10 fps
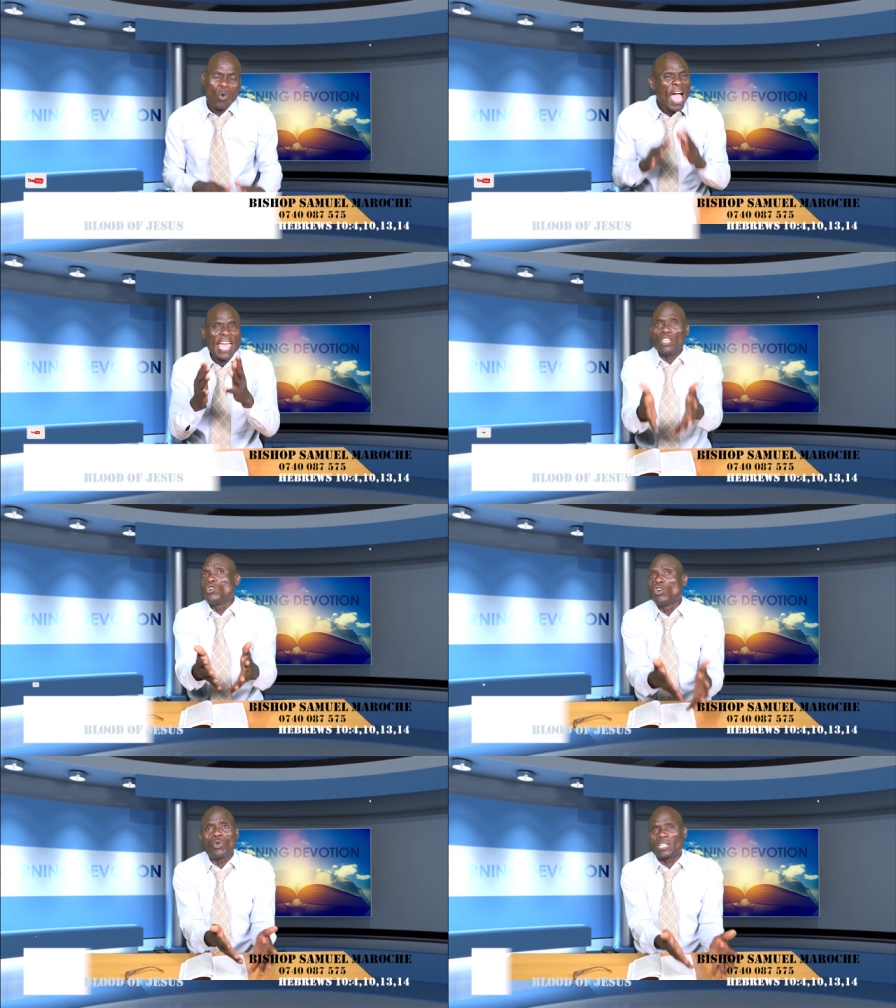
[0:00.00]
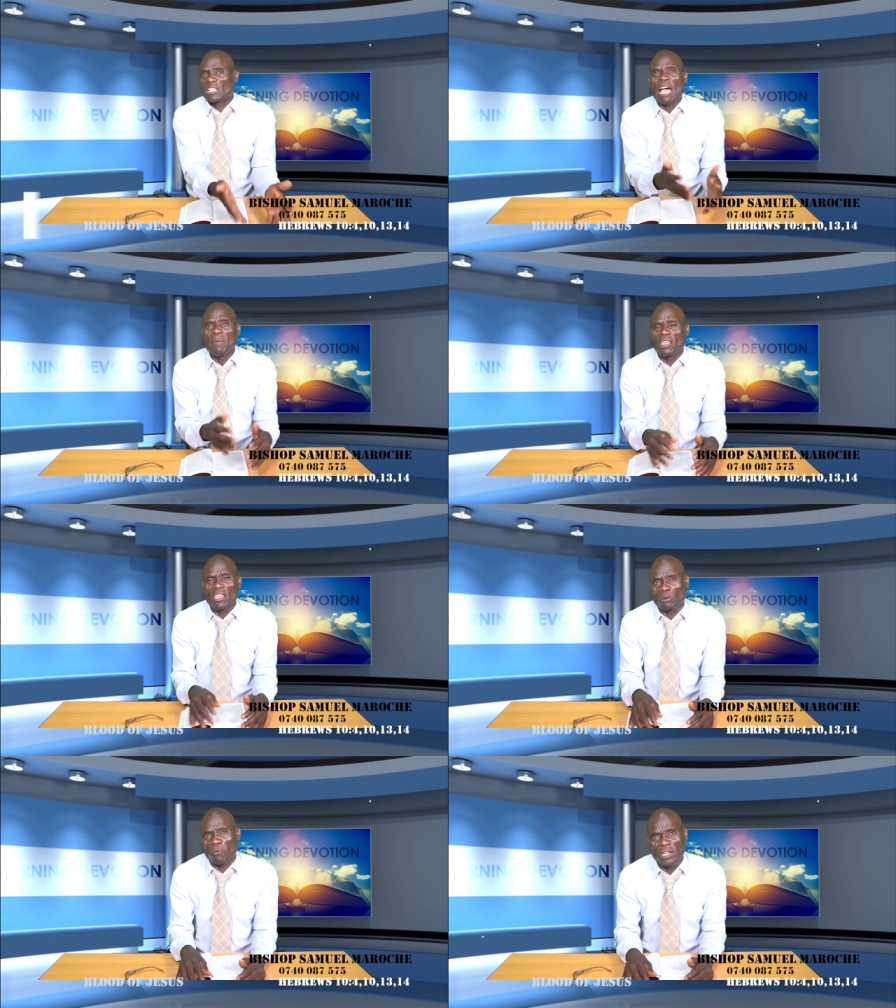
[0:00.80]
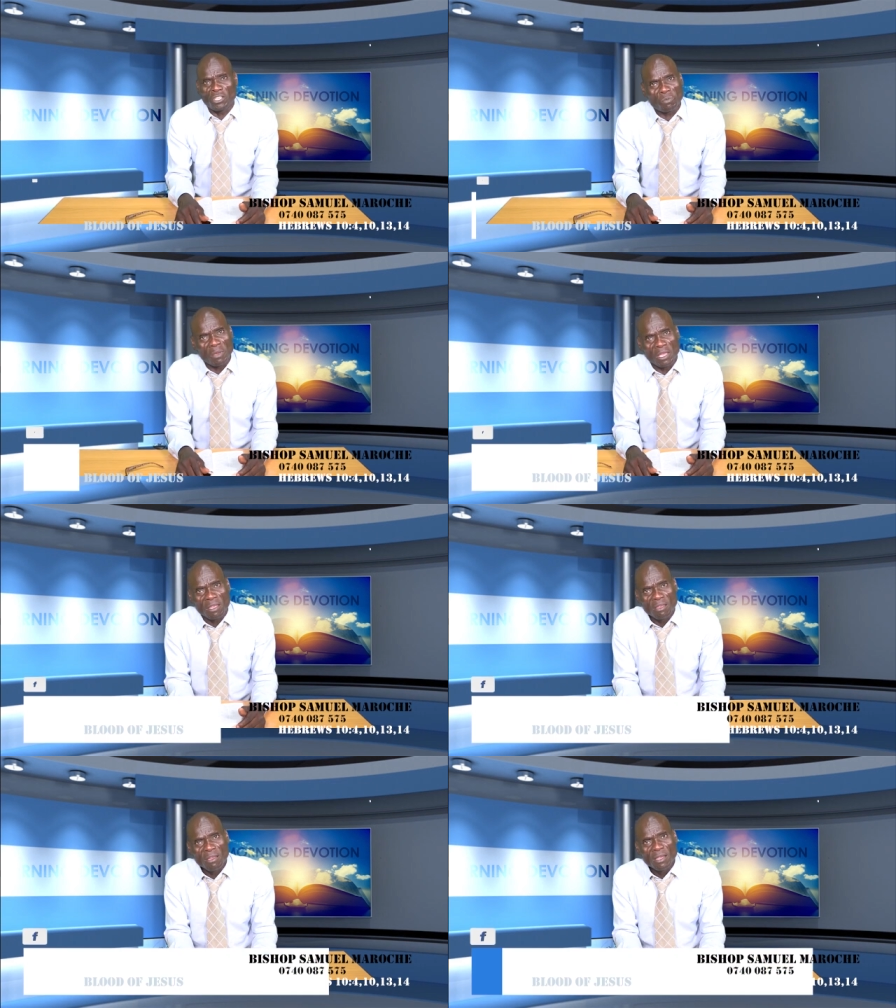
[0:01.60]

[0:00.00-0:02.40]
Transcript: why are you always coming here to visit me?